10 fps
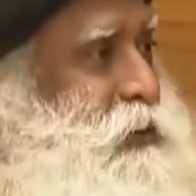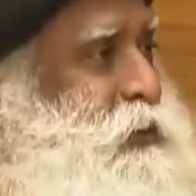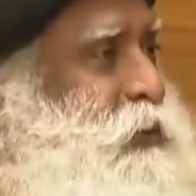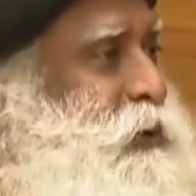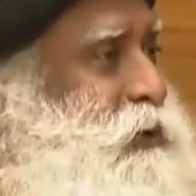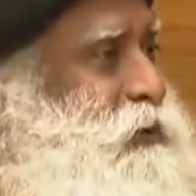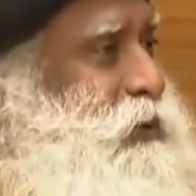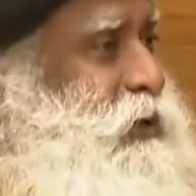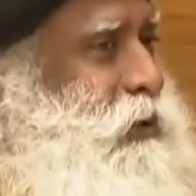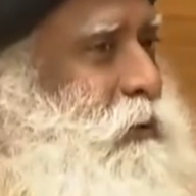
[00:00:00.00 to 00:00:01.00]
thought
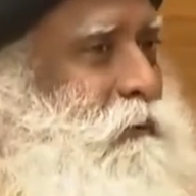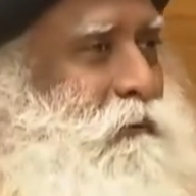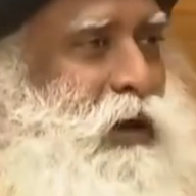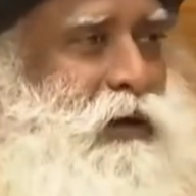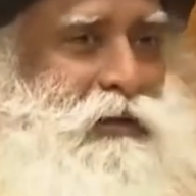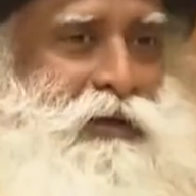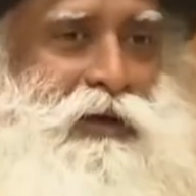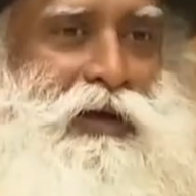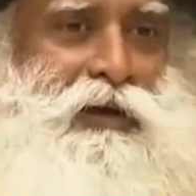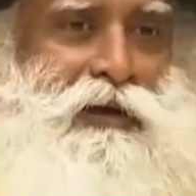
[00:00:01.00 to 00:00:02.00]
was, why the
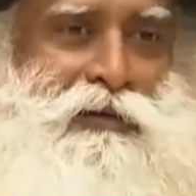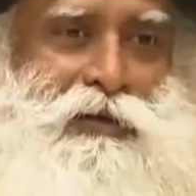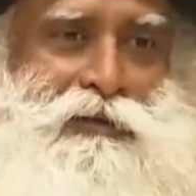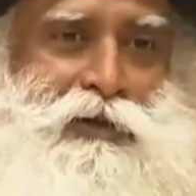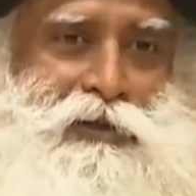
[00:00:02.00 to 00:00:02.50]
hell are they